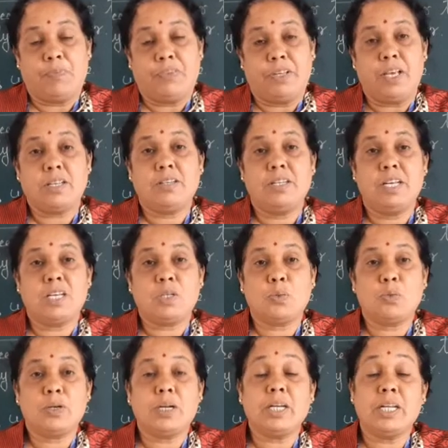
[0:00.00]
Yes, dear
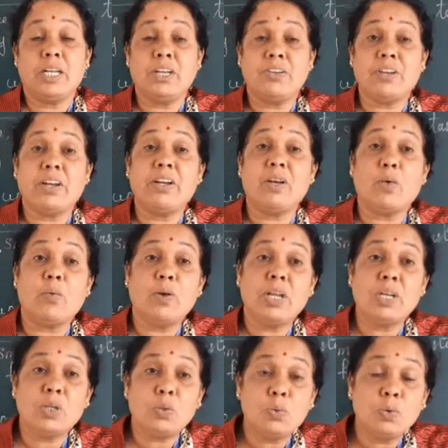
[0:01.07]
student, each and
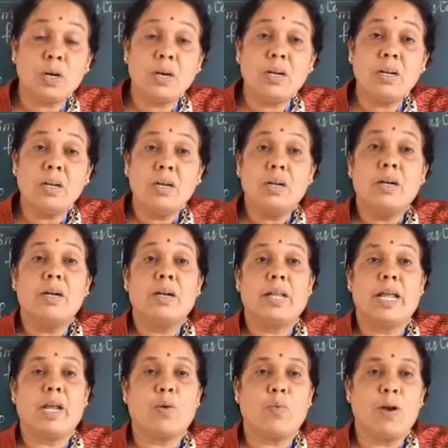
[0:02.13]
every student
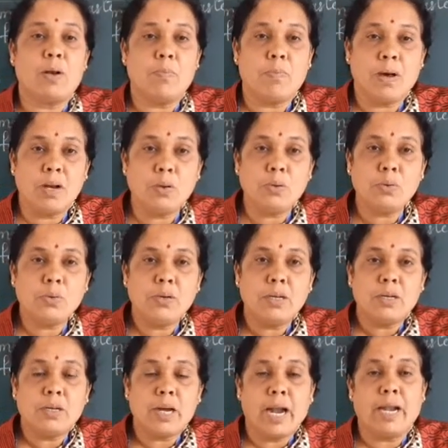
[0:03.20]
take one balloon